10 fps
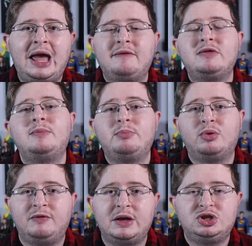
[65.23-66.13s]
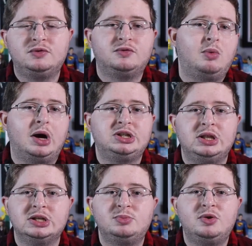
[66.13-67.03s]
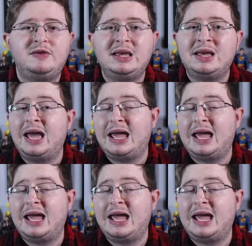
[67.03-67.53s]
have that may prevent you from watching this movie,